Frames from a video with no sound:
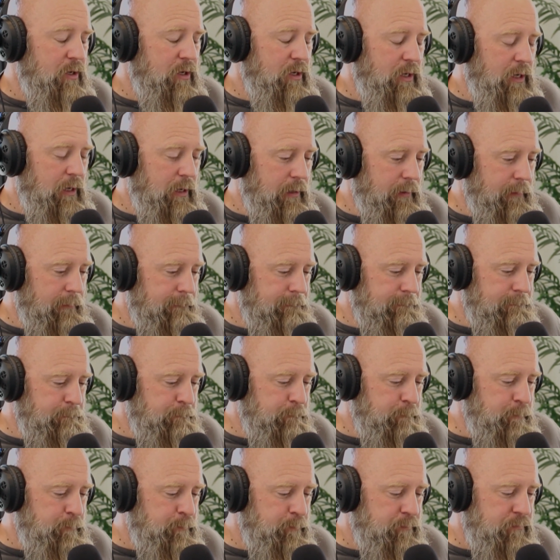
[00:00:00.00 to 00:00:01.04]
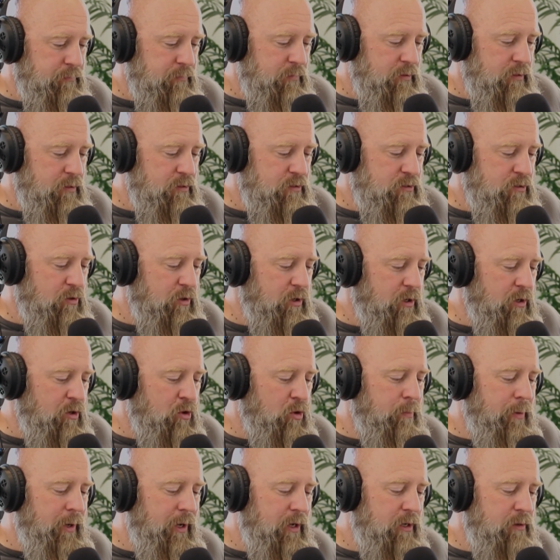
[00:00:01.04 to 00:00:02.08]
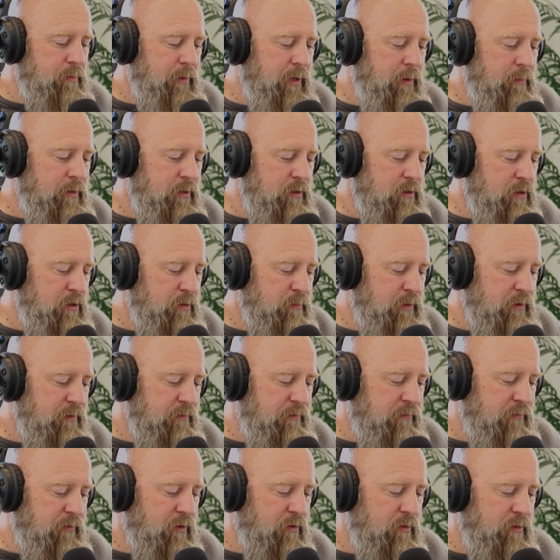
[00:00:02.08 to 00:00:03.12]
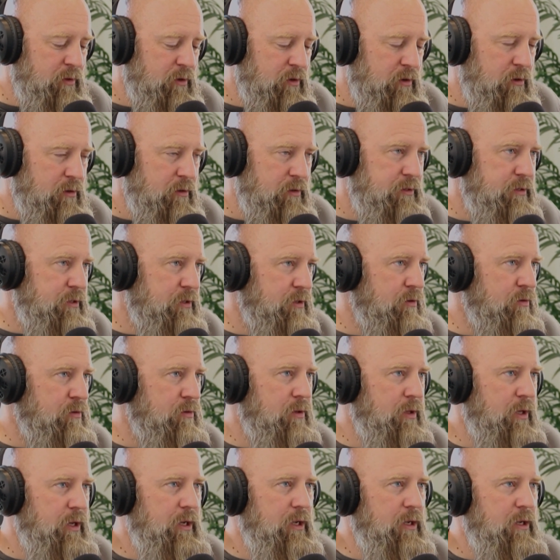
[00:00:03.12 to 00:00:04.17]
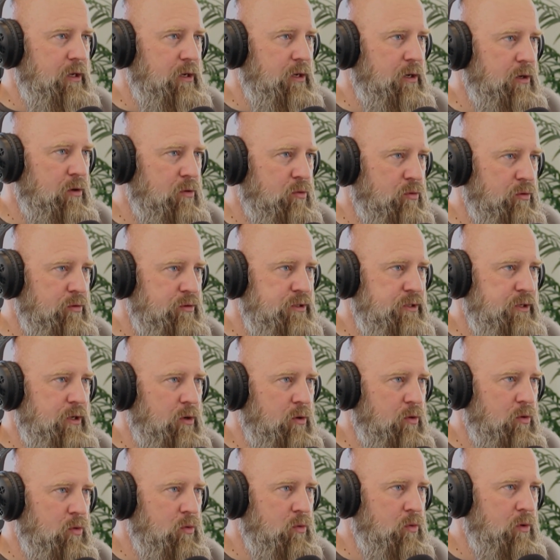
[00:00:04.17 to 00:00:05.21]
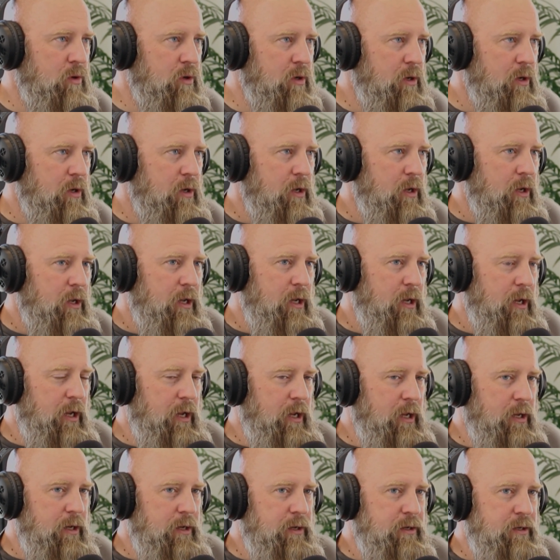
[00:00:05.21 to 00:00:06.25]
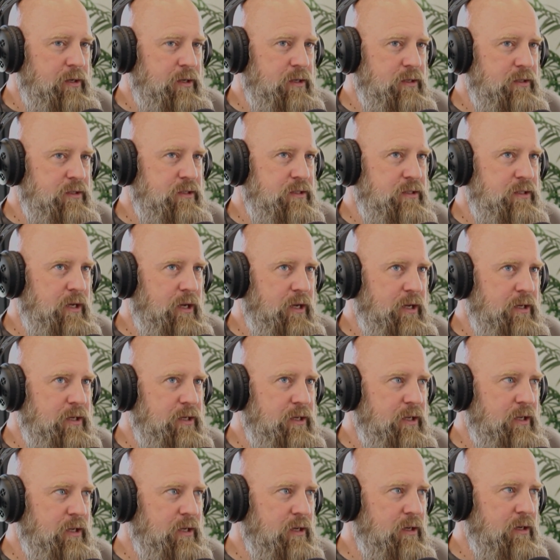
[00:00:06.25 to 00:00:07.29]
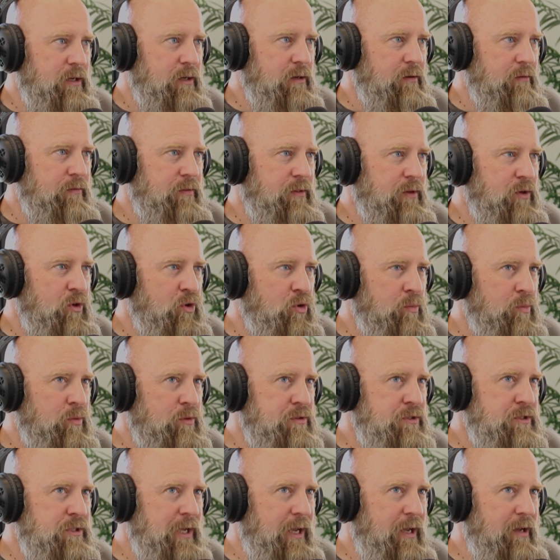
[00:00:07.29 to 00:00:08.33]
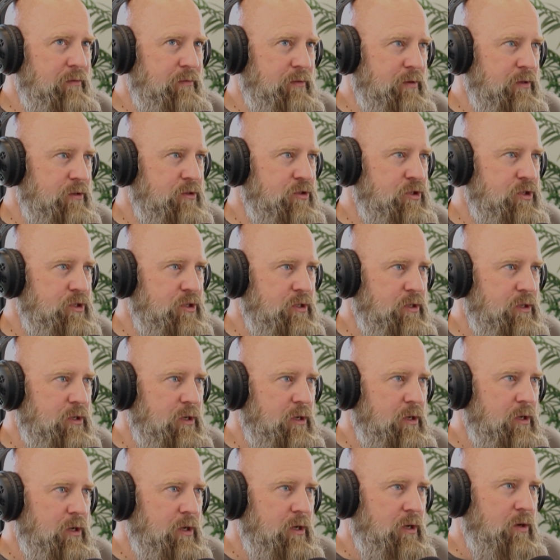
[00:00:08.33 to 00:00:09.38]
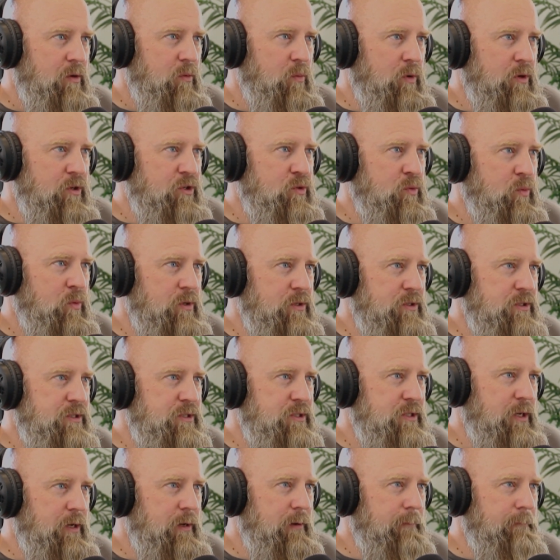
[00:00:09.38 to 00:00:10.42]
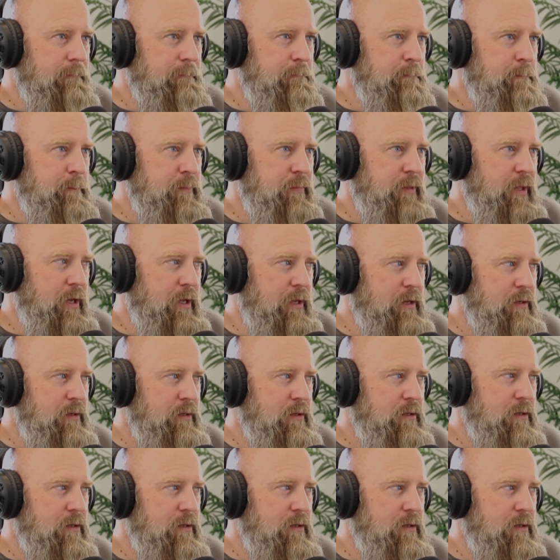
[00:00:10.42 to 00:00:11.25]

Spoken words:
So you can go back maybe a little bit further to like Rousseau and his idea of the noble savage, which was that